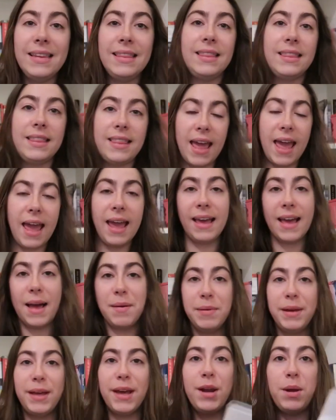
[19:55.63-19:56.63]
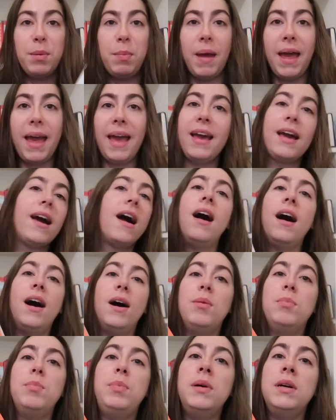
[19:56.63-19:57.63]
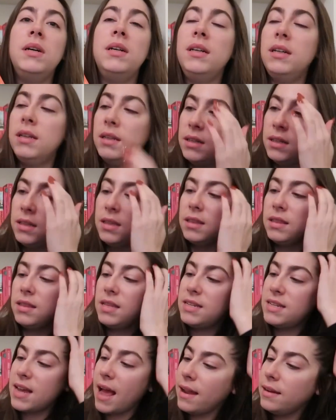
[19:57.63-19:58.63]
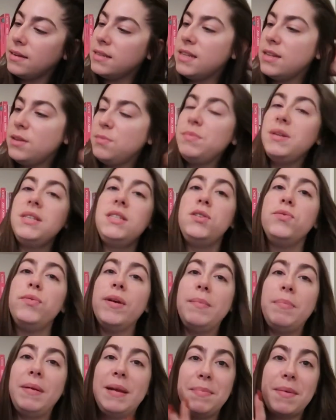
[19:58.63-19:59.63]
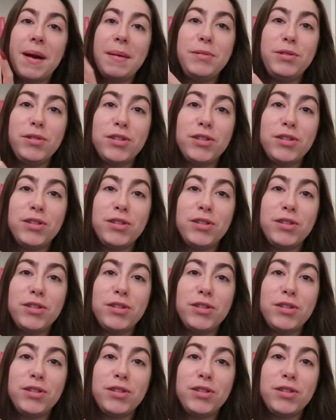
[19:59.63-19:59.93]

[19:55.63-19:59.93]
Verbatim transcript: I think I'm gonna pick up The Talented Mr Ripley by